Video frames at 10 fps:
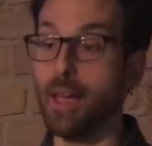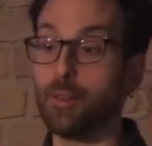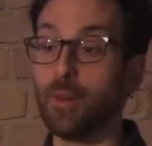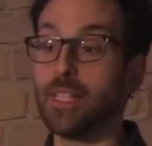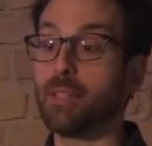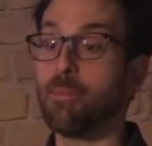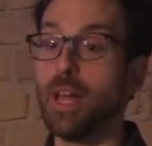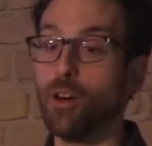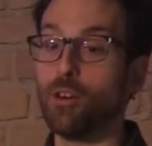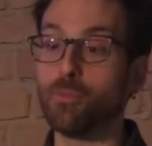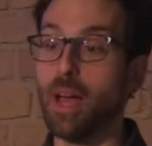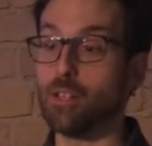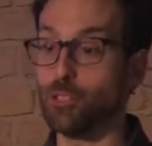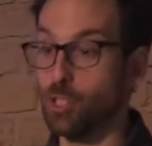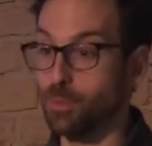creating my own
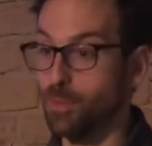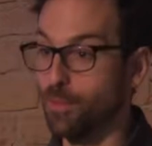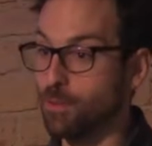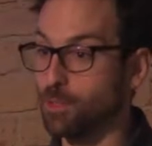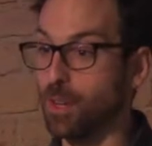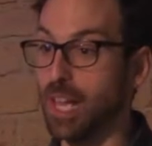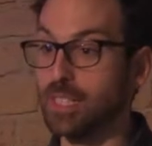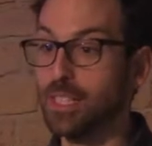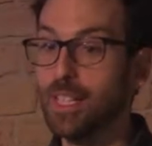microscope from scratch.